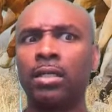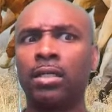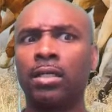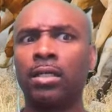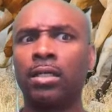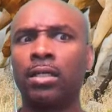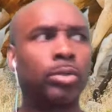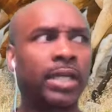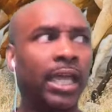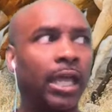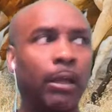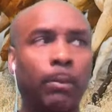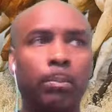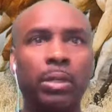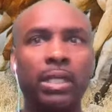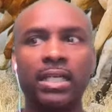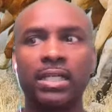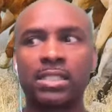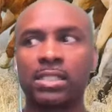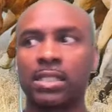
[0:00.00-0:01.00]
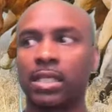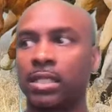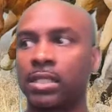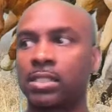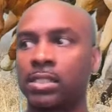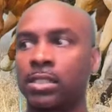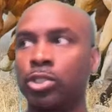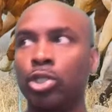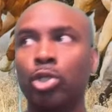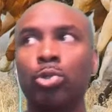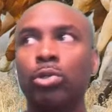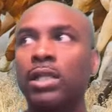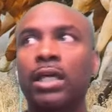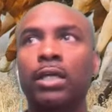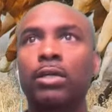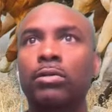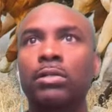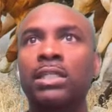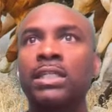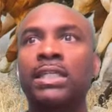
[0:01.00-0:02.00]
you can't be a citizen. You
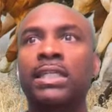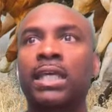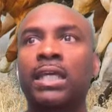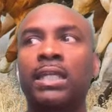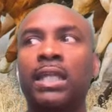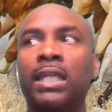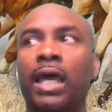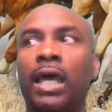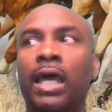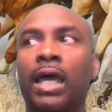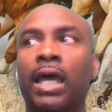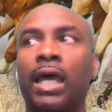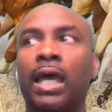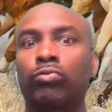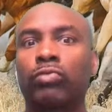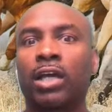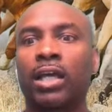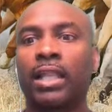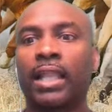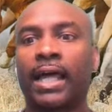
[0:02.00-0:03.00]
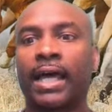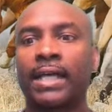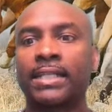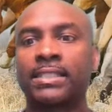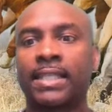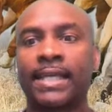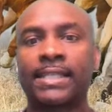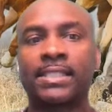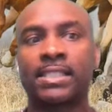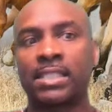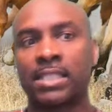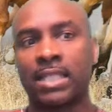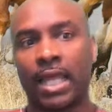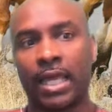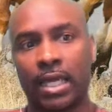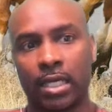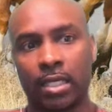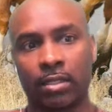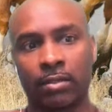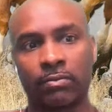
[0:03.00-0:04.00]
literally cannot, because you realize that's a
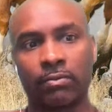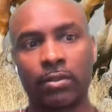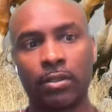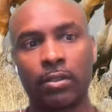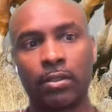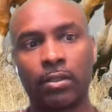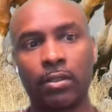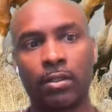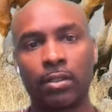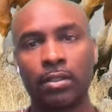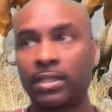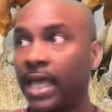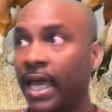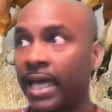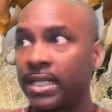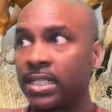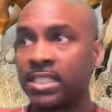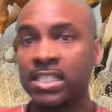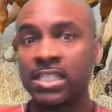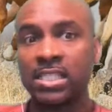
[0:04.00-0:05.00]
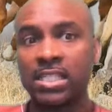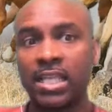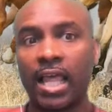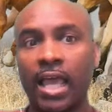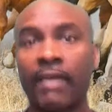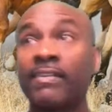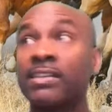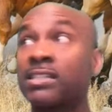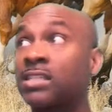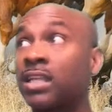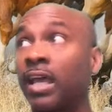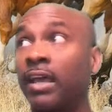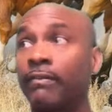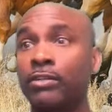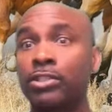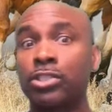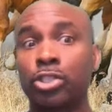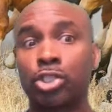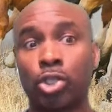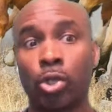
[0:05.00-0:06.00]
slave. That is a slave, and
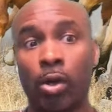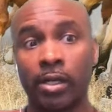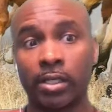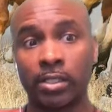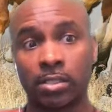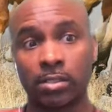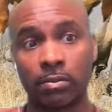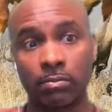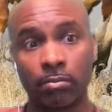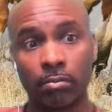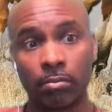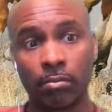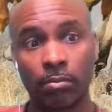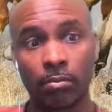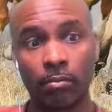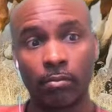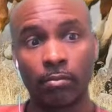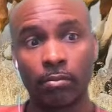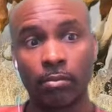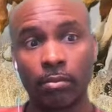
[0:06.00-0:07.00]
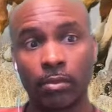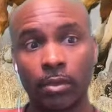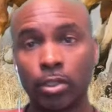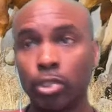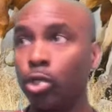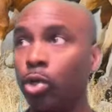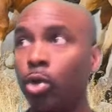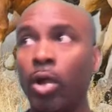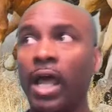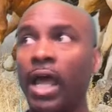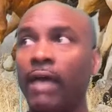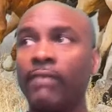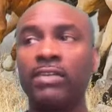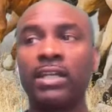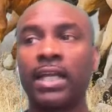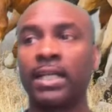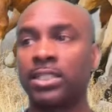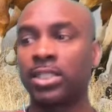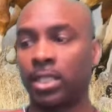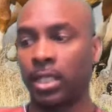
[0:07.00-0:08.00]
slavery is a choice. You don't have
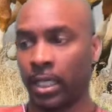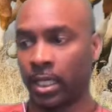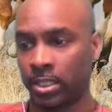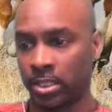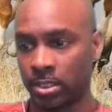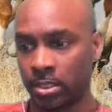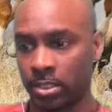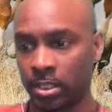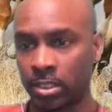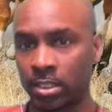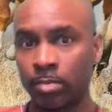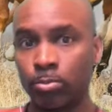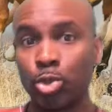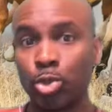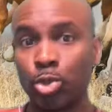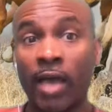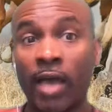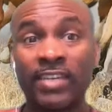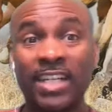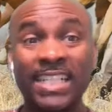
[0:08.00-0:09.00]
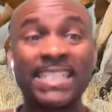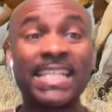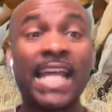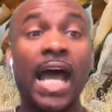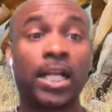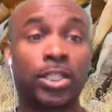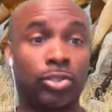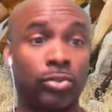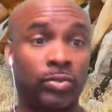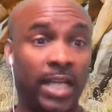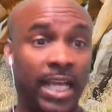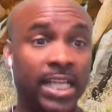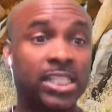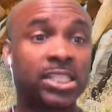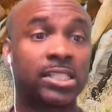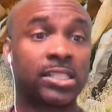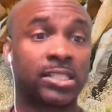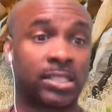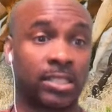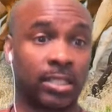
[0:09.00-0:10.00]
an education system, you have an
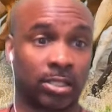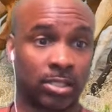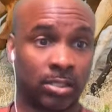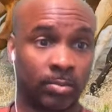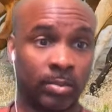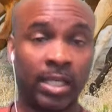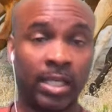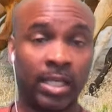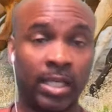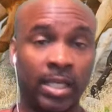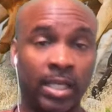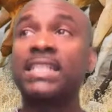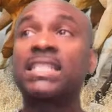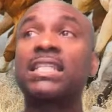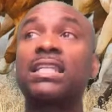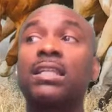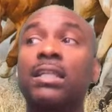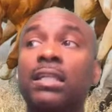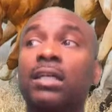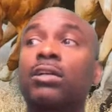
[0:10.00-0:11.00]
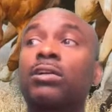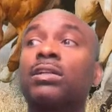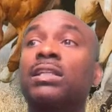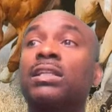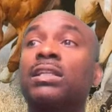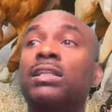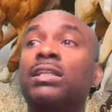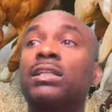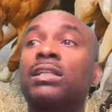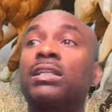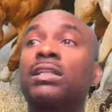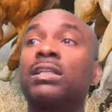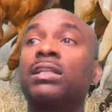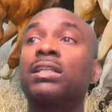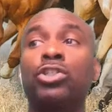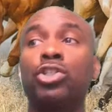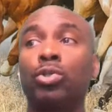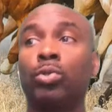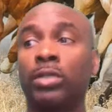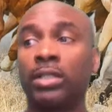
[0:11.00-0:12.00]
indoctrination system. It's literally
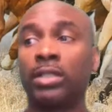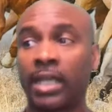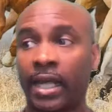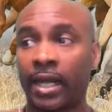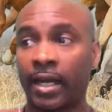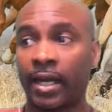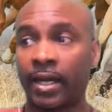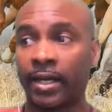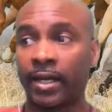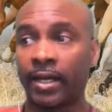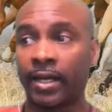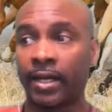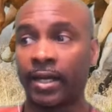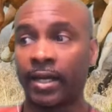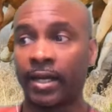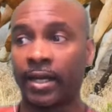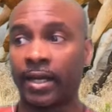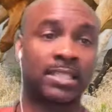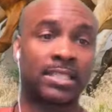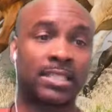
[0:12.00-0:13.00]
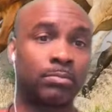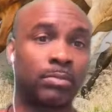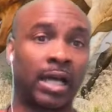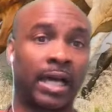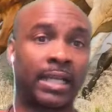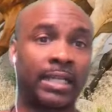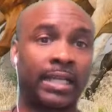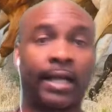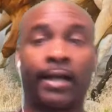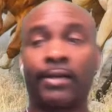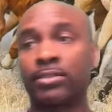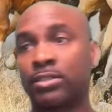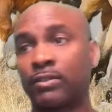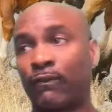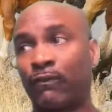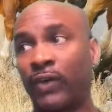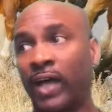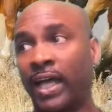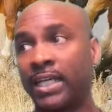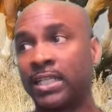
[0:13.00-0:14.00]
giving you a narrative to hate somebody else, to
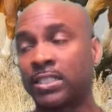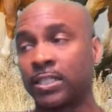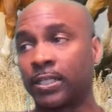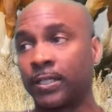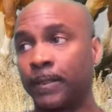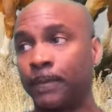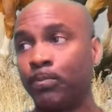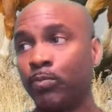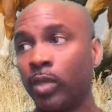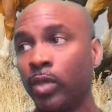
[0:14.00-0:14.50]
fight them.